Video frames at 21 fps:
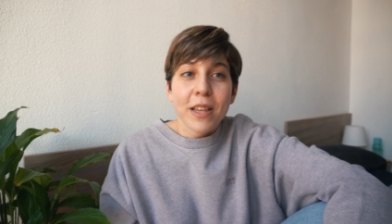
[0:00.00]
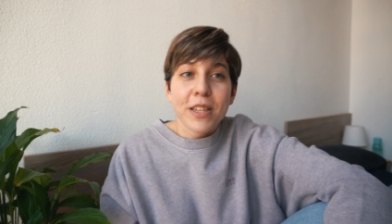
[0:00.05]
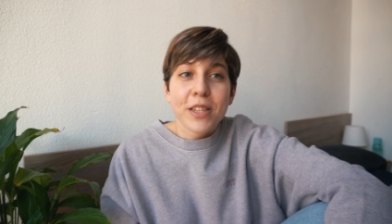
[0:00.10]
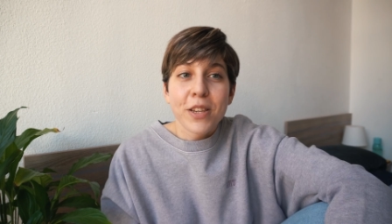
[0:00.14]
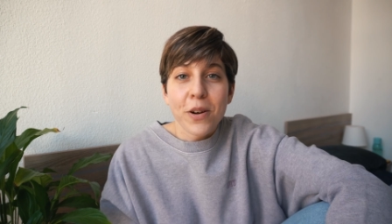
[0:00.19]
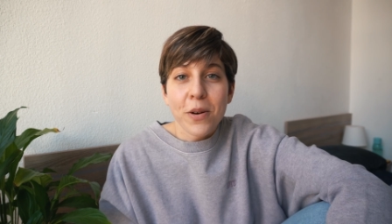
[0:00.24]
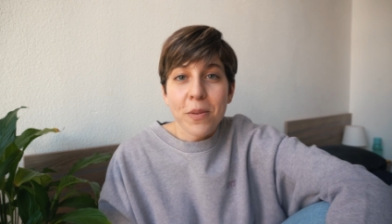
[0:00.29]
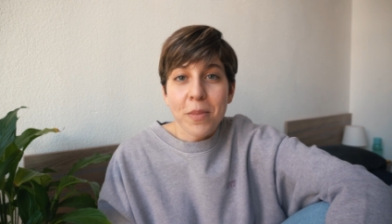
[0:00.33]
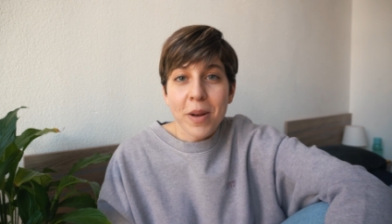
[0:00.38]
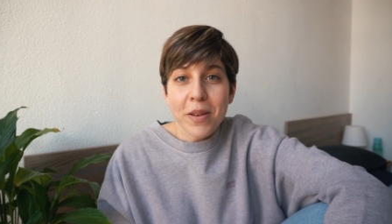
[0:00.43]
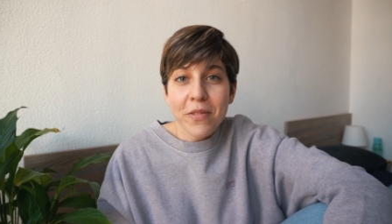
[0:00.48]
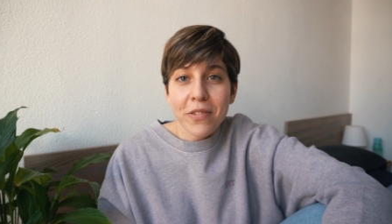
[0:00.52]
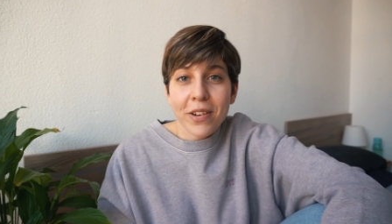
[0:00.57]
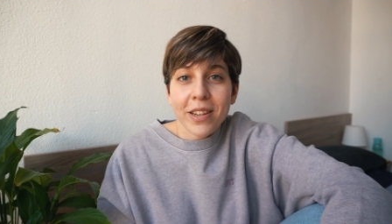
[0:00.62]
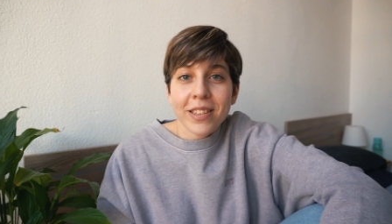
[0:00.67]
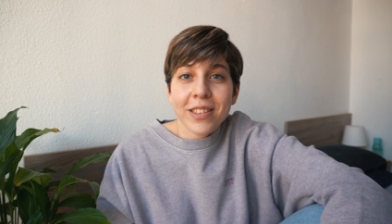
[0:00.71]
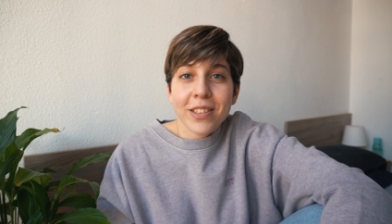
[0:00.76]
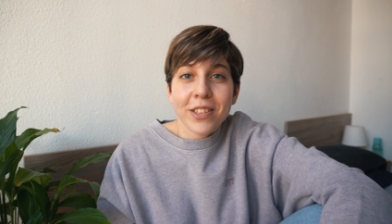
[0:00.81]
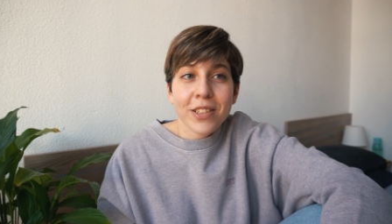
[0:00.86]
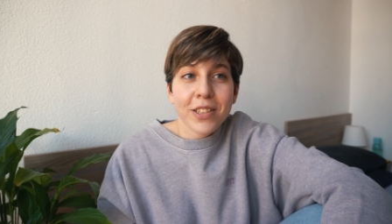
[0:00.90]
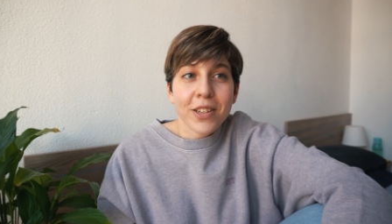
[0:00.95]
So my
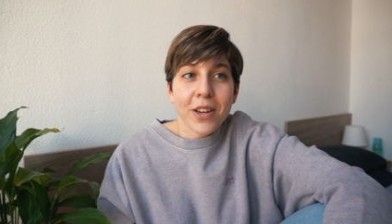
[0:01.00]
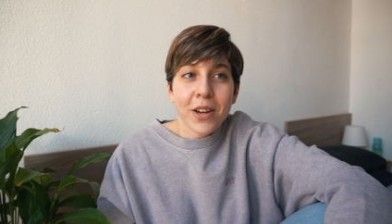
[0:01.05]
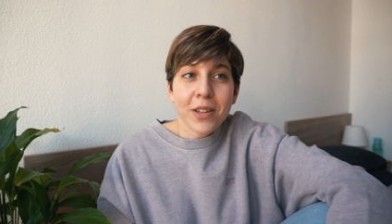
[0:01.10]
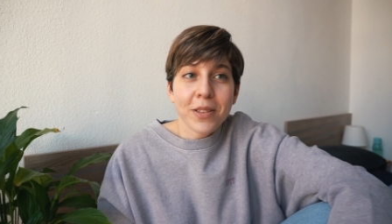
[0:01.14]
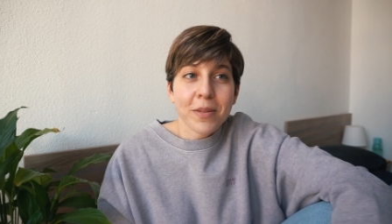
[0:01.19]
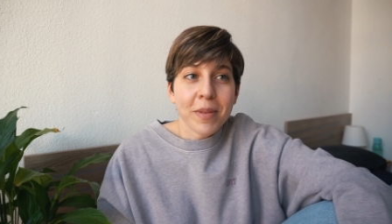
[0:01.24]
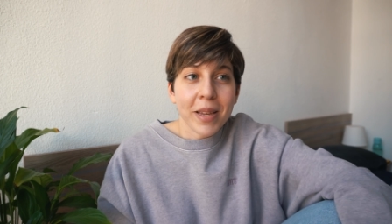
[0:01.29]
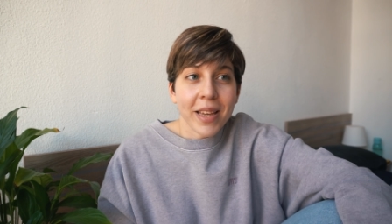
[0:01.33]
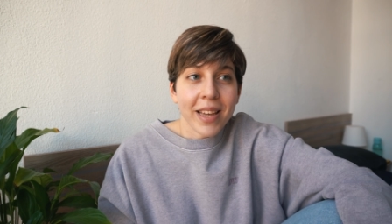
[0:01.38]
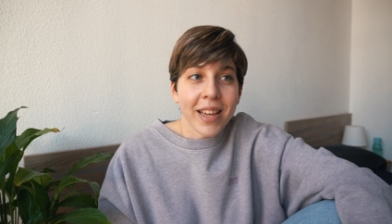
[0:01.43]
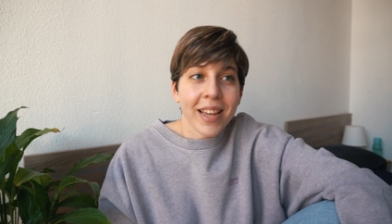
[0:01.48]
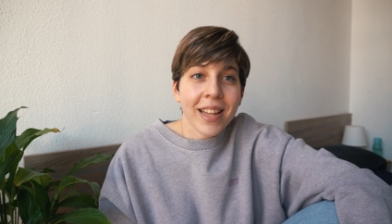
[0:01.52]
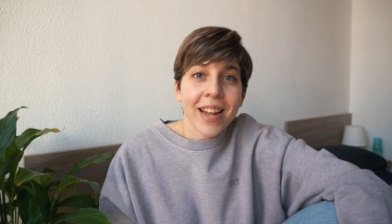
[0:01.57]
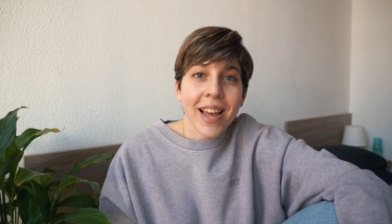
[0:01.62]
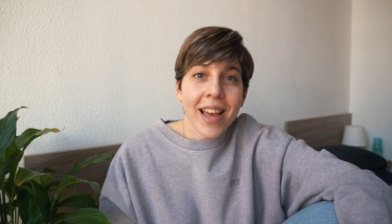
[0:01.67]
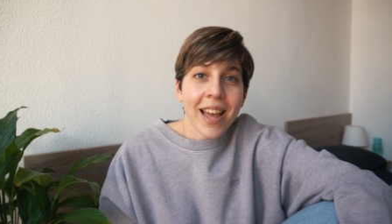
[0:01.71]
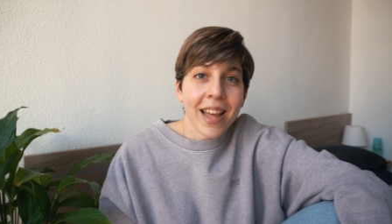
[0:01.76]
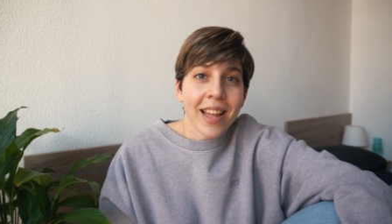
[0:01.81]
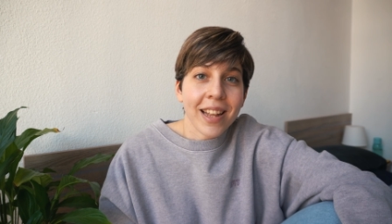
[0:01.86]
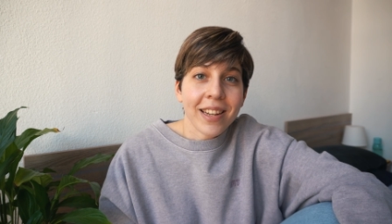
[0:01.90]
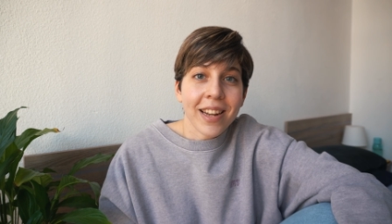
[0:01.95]
friend just got me in,
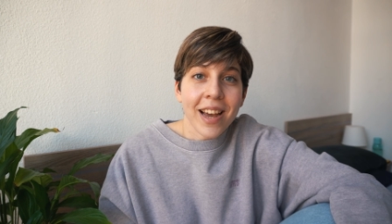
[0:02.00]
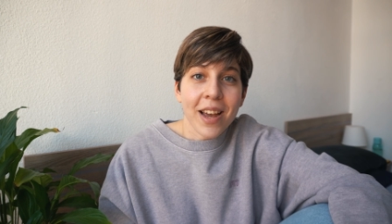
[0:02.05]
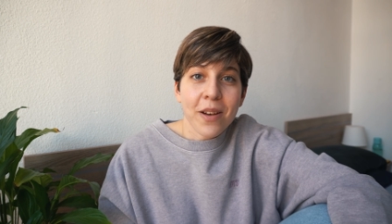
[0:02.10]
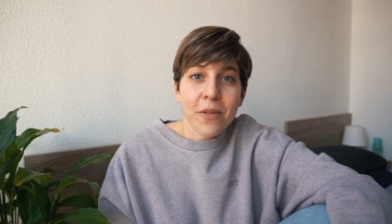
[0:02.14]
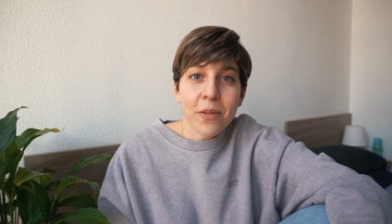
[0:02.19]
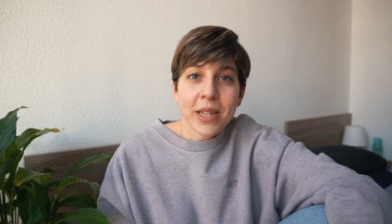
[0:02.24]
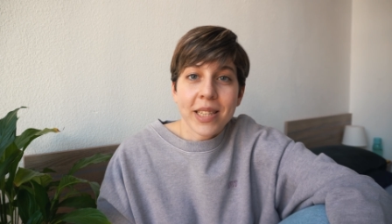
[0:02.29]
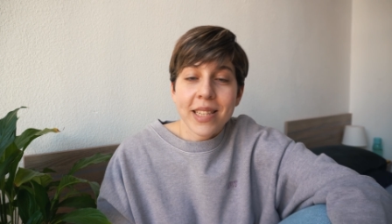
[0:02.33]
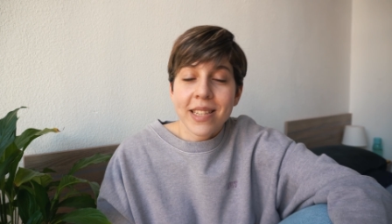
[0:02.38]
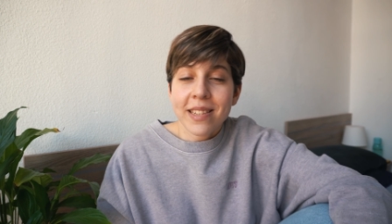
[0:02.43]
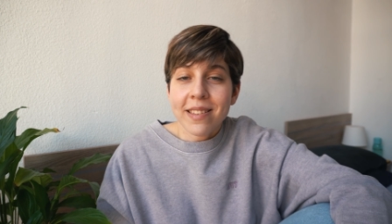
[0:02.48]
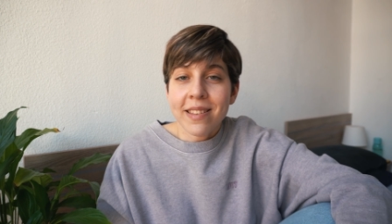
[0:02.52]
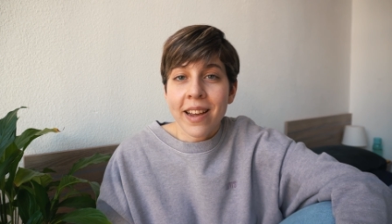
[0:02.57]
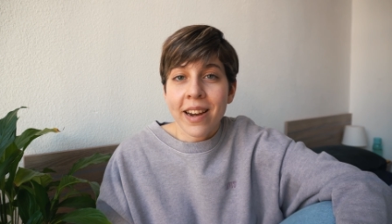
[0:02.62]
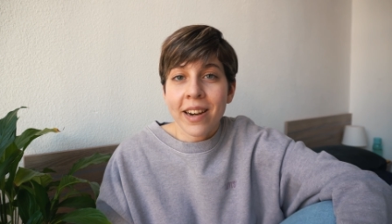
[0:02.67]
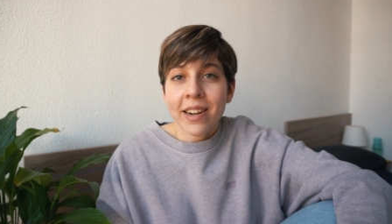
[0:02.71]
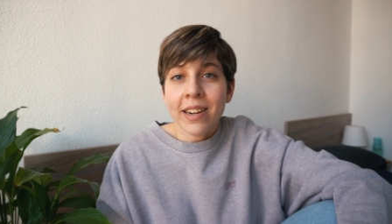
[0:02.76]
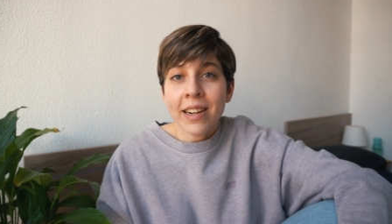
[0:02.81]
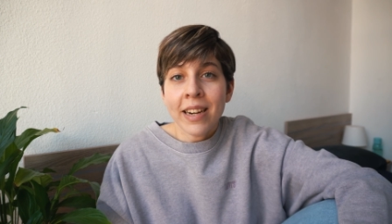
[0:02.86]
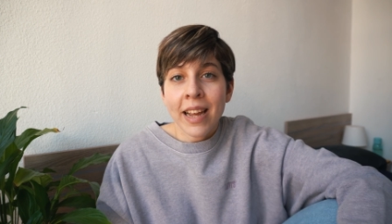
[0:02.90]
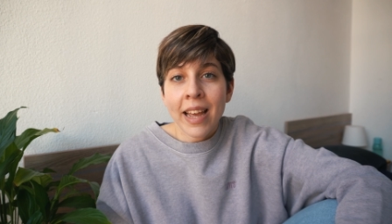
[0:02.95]
and I went
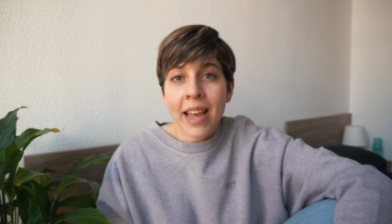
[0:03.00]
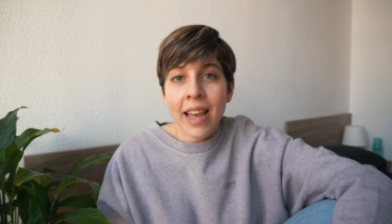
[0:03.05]
there,